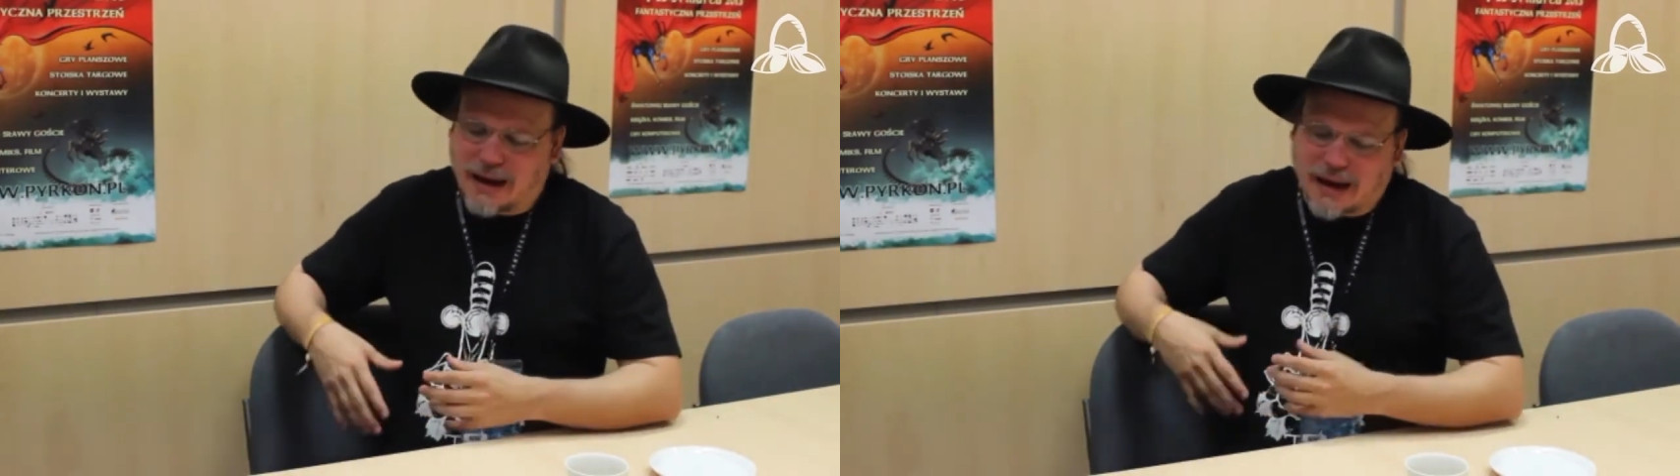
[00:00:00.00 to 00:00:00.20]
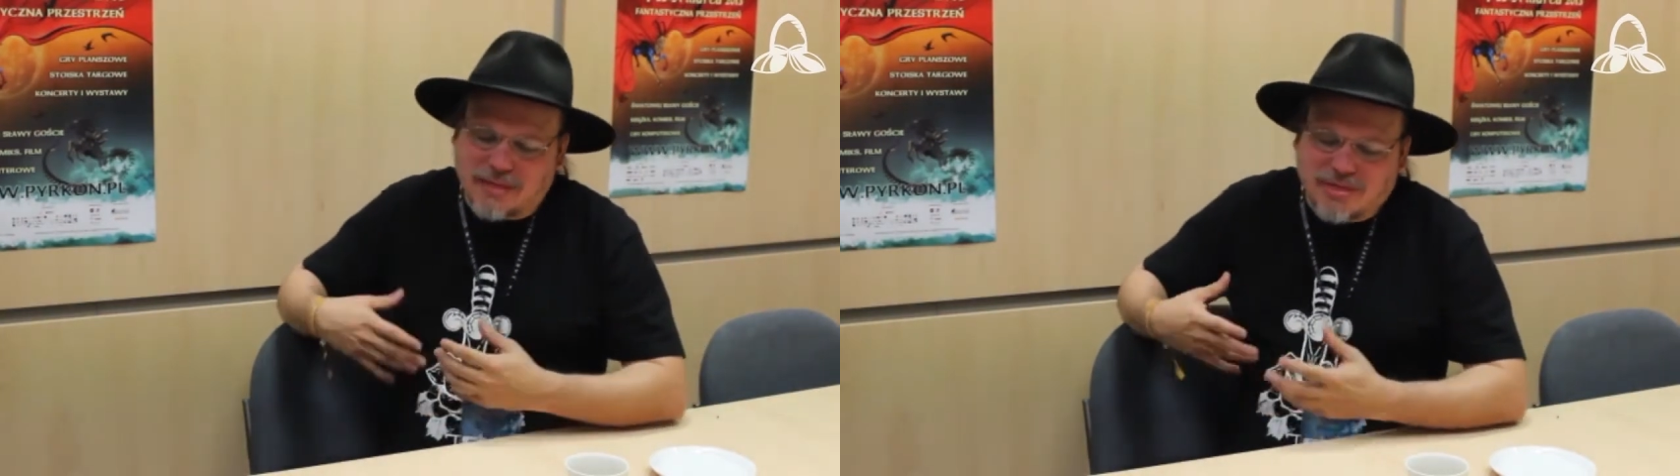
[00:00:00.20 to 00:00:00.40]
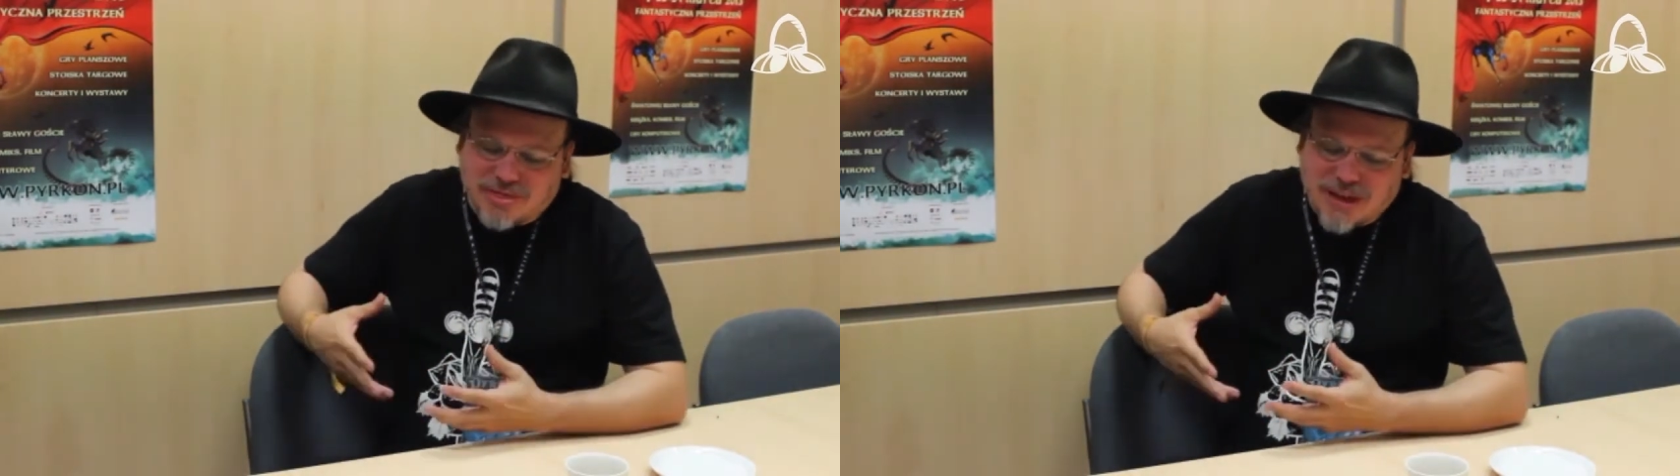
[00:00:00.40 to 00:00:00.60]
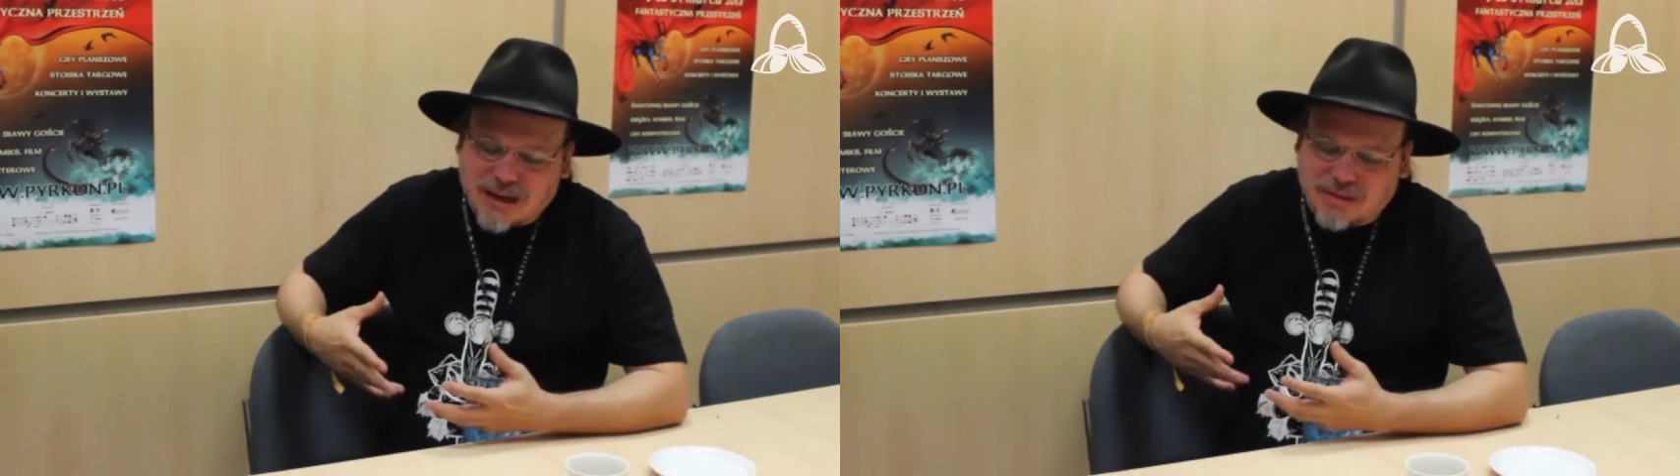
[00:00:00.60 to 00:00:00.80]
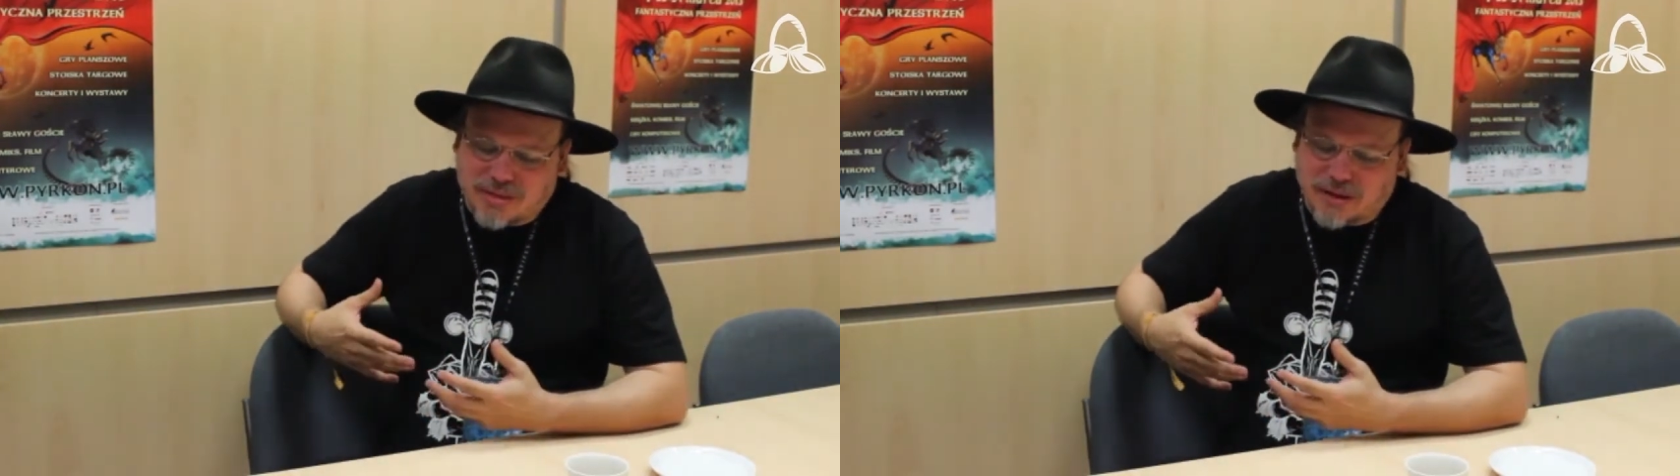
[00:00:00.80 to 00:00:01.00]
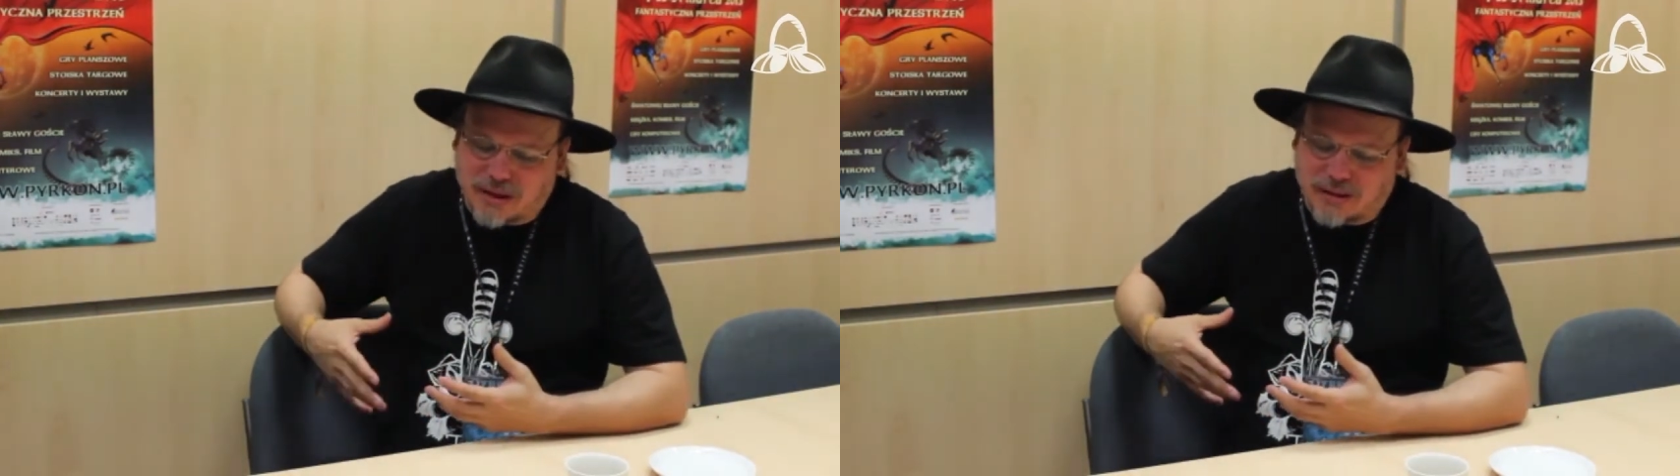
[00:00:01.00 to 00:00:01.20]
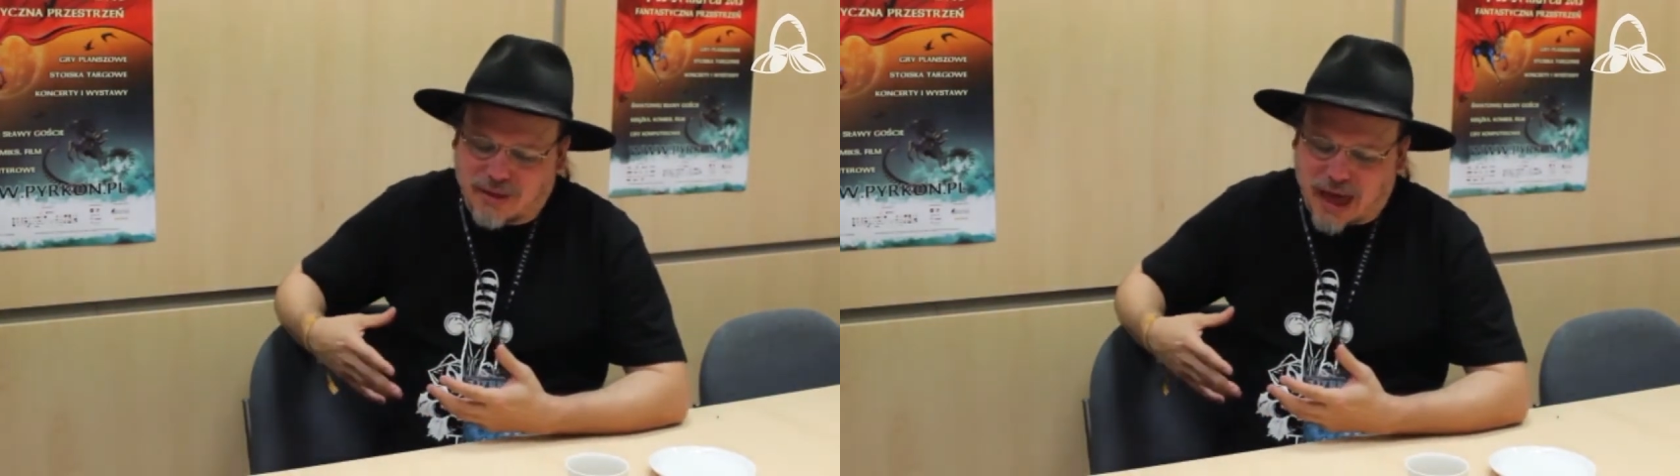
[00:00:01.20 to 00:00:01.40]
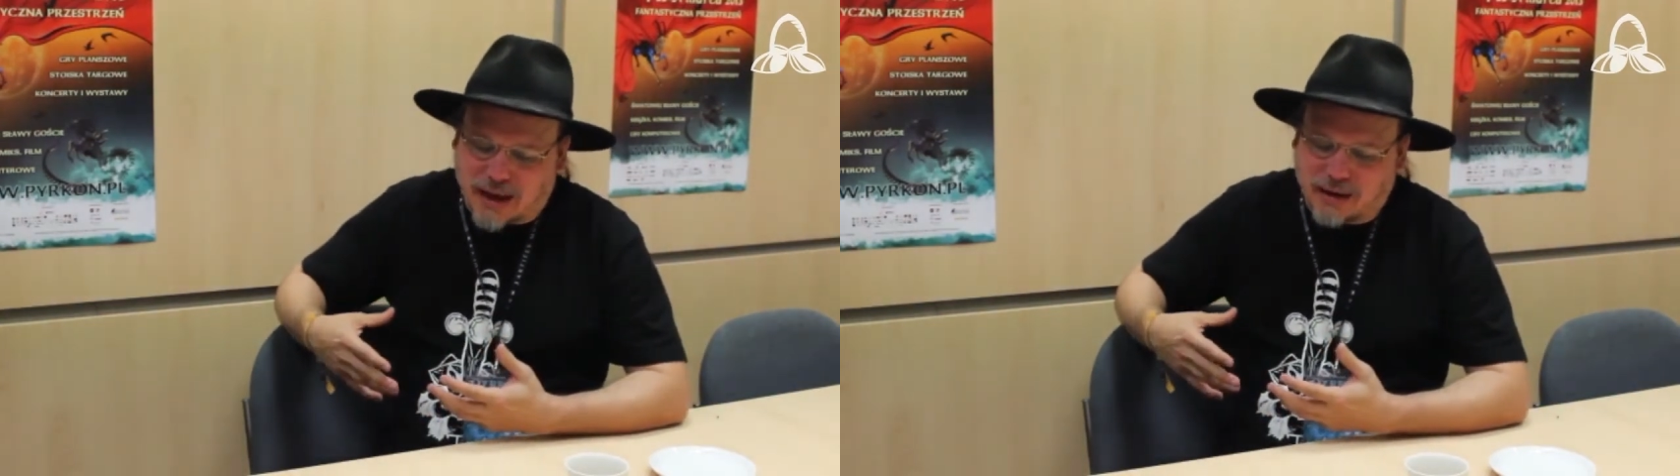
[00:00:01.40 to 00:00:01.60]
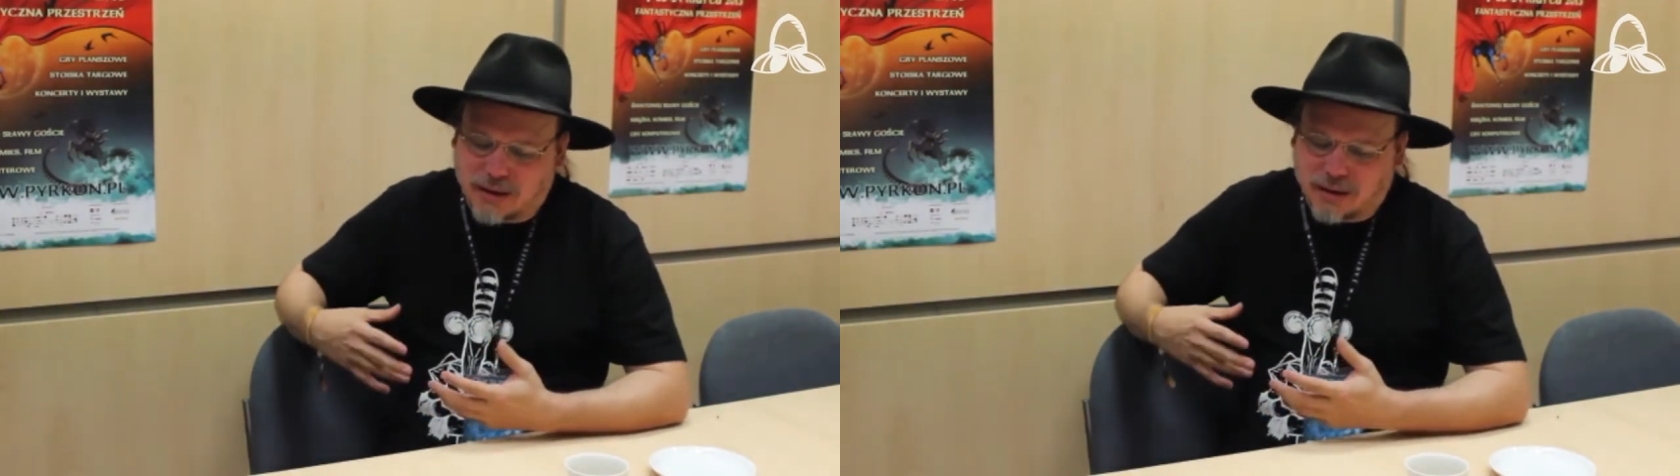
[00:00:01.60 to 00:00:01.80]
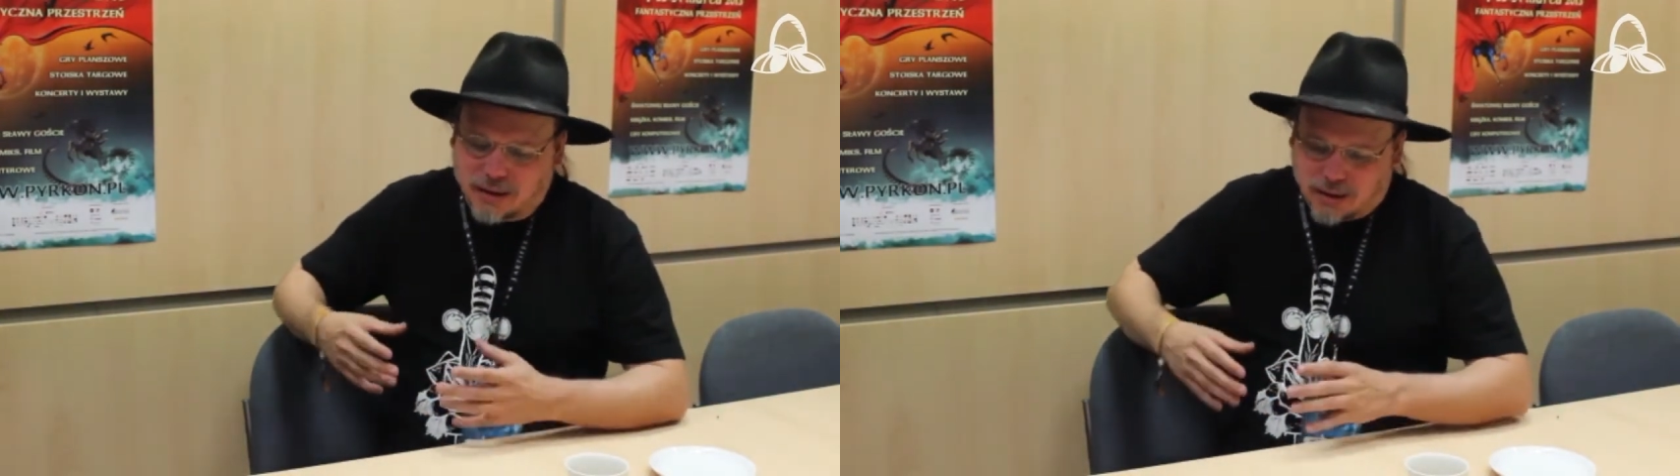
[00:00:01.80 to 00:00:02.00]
And I think that